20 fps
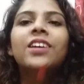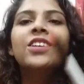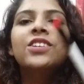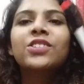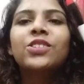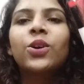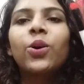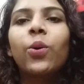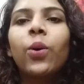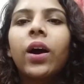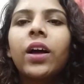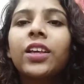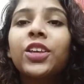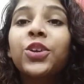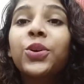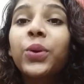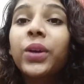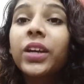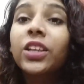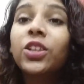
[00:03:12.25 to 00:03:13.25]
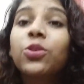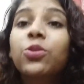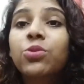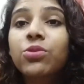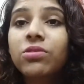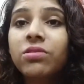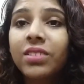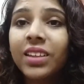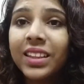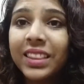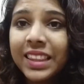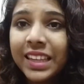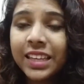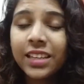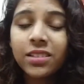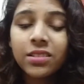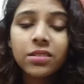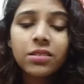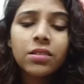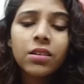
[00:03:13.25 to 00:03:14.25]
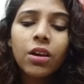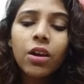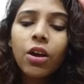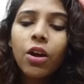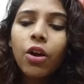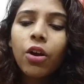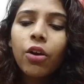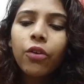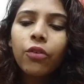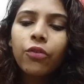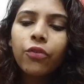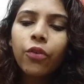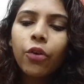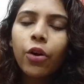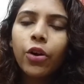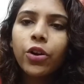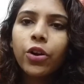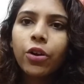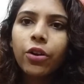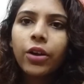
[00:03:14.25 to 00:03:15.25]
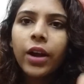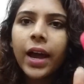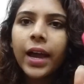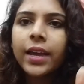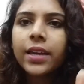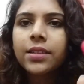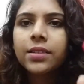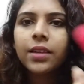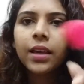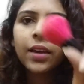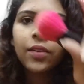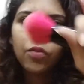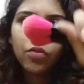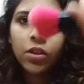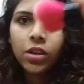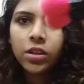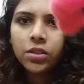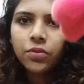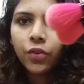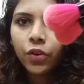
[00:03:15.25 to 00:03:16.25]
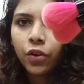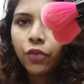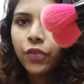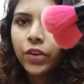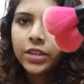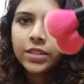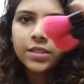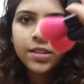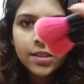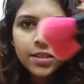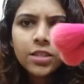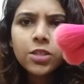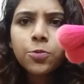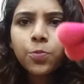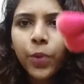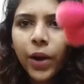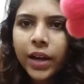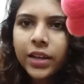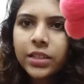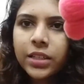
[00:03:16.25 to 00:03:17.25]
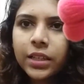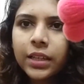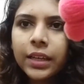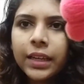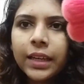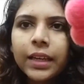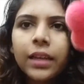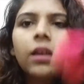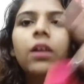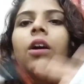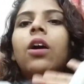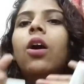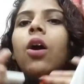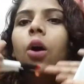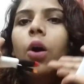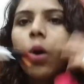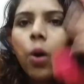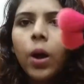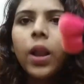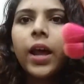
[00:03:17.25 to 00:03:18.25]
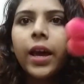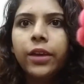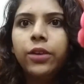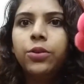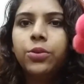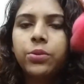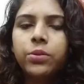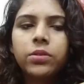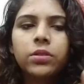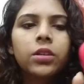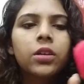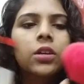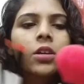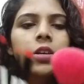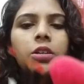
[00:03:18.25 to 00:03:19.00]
So you can use these for your eyes and this for your face. This is practically all I use.